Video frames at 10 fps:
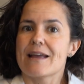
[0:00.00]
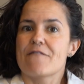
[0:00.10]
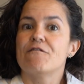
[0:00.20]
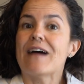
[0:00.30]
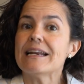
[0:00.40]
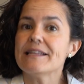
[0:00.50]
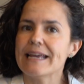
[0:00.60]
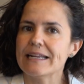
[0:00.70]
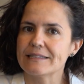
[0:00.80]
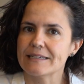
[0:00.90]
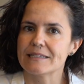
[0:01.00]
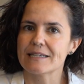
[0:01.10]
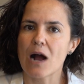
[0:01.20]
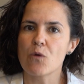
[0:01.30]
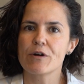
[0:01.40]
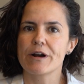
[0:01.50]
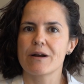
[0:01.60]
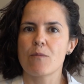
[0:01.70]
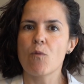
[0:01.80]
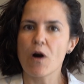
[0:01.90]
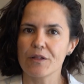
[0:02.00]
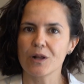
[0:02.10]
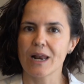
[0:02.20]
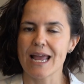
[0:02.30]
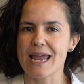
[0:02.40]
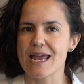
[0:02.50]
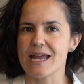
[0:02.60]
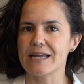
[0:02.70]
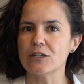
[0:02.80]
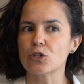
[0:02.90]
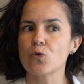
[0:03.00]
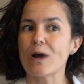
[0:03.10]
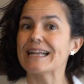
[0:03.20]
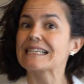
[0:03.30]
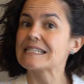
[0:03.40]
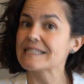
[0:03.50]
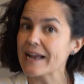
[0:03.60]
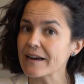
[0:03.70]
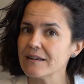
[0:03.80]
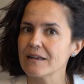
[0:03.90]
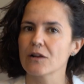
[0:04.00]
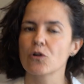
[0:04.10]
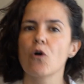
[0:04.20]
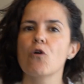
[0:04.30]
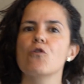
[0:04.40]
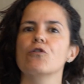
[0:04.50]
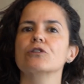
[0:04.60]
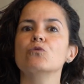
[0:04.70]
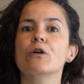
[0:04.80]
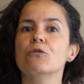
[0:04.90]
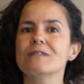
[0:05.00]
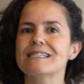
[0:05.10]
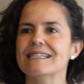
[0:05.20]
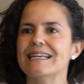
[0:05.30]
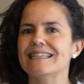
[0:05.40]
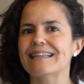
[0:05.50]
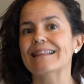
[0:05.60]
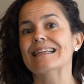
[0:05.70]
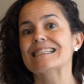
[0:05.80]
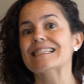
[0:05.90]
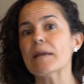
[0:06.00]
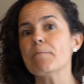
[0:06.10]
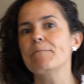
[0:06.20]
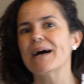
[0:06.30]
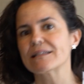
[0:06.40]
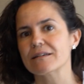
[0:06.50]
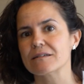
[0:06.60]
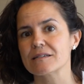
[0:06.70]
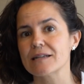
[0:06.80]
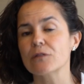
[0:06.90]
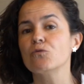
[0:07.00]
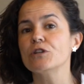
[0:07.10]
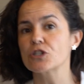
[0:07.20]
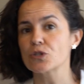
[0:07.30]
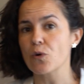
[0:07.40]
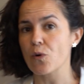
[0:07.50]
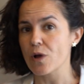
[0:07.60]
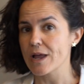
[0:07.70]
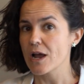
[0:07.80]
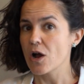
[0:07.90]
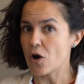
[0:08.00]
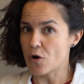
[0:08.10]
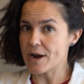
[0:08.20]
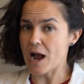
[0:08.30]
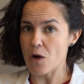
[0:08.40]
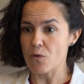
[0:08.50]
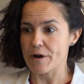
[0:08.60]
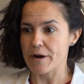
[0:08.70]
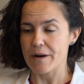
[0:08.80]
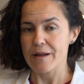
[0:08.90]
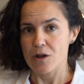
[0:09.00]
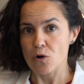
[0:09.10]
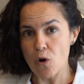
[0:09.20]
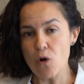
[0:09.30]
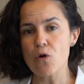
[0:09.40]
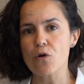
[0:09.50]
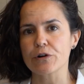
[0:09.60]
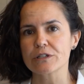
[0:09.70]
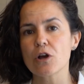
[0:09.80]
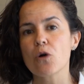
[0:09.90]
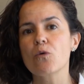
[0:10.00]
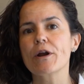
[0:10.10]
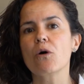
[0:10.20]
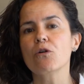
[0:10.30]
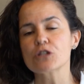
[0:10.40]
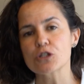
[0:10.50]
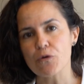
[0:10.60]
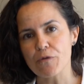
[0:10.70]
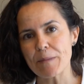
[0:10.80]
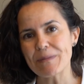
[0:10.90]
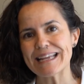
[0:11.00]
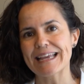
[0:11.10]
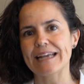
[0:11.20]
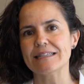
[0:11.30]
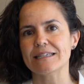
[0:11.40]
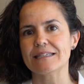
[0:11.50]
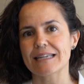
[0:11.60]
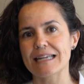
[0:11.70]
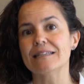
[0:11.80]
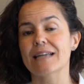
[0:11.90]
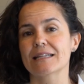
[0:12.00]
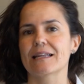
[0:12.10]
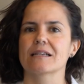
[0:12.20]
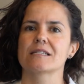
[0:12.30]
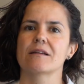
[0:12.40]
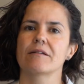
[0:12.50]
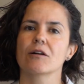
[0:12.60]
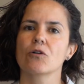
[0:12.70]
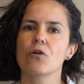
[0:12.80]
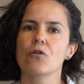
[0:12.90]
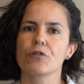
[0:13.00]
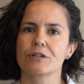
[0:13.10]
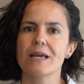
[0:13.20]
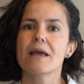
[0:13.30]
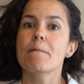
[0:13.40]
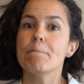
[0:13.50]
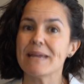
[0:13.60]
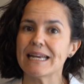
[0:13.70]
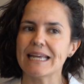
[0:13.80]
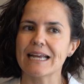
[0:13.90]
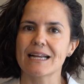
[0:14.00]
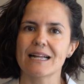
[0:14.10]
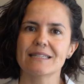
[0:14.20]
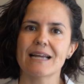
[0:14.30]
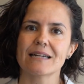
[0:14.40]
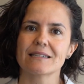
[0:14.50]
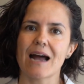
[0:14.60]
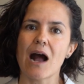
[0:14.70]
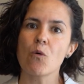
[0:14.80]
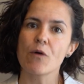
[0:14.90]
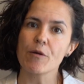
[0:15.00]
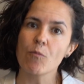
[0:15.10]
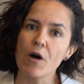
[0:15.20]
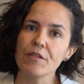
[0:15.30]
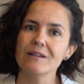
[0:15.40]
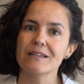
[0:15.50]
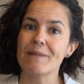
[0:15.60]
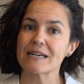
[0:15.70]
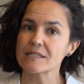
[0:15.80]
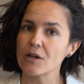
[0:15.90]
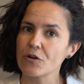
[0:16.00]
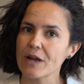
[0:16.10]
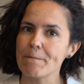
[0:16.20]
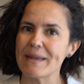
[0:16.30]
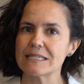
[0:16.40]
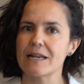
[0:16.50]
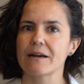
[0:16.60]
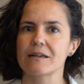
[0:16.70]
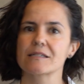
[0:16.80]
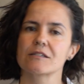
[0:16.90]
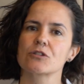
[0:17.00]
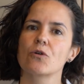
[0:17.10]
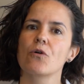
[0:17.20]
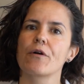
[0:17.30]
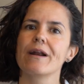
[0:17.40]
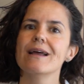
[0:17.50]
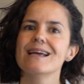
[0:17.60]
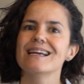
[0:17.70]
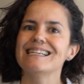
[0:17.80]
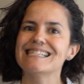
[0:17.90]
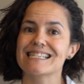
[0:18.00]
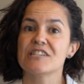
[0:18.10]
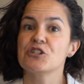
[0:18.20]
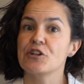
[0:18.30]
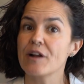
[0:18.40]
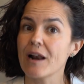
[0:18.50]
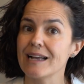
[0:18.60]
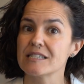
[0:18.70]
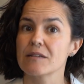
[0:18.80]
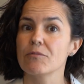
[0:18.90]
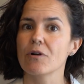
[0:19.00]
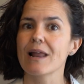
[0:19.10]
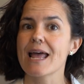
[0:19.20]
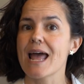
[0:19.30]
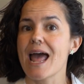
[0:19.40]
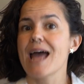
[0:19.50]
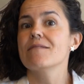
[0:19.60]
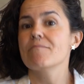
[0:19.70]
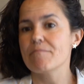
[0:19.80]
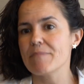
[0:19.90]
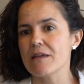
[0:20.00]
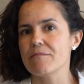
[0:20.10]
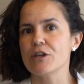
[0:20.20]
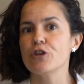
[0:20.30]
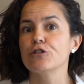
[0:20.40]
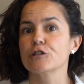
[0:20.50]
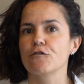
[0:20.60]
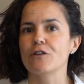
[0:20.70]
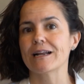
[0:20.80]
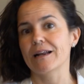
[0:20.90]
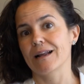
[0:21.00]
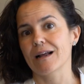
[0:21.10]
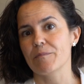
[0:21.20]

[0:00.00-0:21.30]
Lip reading: validated our model into an external cohort, we could see that the same patterns that we saw on our cohort were also replicated in that external cohort, meaning that our model, the Barcelona baseline risk score, is generalizable and may be useful in clinical